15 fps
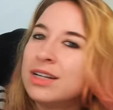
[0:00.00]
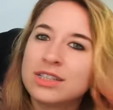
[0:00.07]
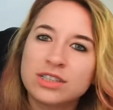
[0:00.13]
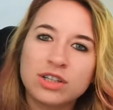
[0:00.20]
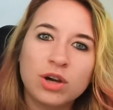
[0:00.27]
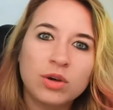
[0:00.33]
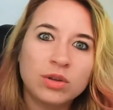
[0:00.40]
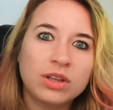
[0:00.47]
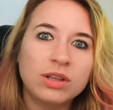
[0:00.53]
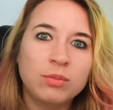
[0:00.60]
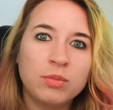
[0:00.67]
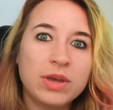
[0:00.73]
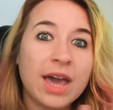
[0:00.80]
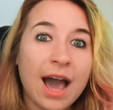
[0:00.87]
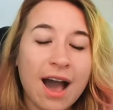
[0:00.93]
So
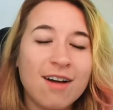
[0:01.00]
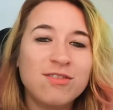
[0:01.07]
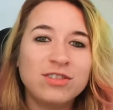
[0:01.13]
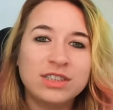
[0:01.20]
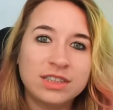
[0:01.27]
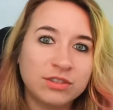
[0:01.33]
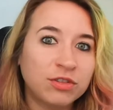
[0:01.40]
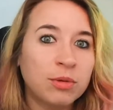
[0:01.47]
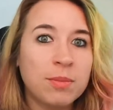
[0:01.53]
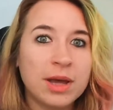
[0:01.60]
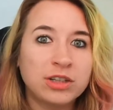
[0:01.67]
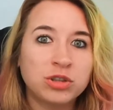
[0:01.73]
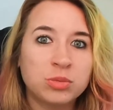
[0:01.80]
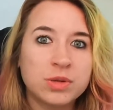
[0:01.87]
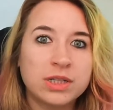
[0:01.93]
we have different
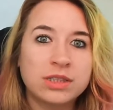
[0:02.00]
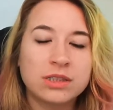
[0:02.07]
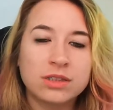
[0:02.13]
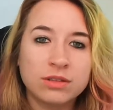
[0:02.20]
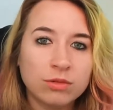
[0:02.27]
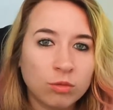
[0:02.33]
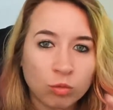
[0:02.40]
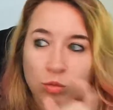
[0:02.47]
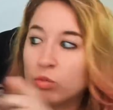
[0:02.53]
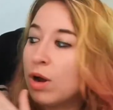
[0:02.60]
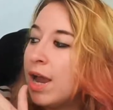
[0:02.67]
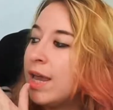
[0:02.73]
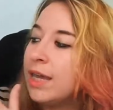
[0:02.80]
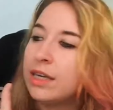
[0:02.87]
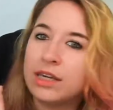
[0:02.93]
measurements
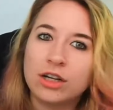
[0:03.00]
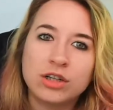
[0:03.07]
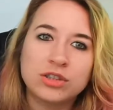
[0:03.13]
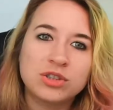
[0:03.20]
right here,